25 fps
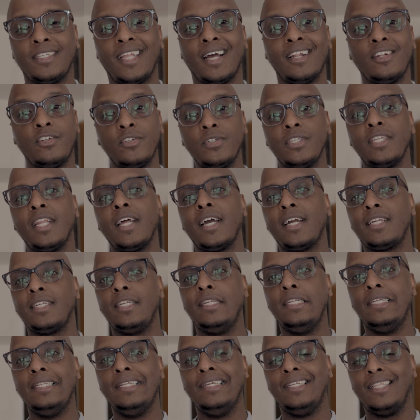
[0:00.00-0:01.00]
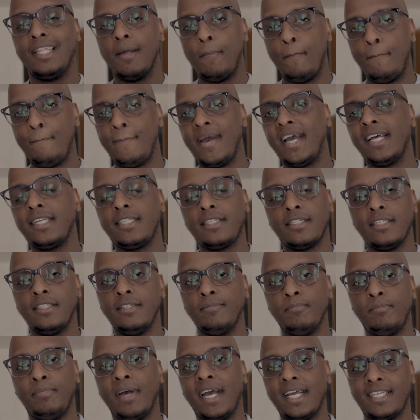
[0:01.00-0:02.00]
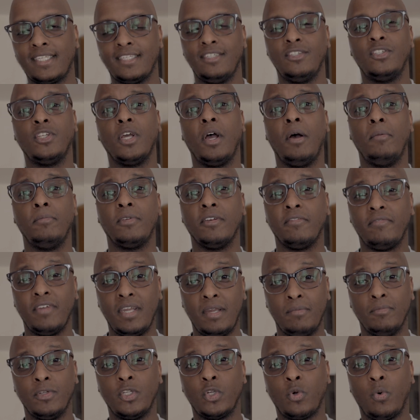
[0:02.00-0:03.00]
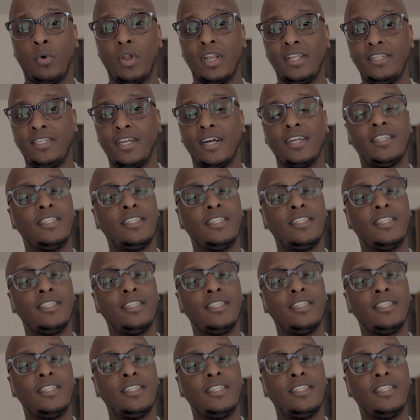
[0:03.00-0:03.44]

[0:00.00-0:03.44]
That doesn't actually need the best in terms of image quality.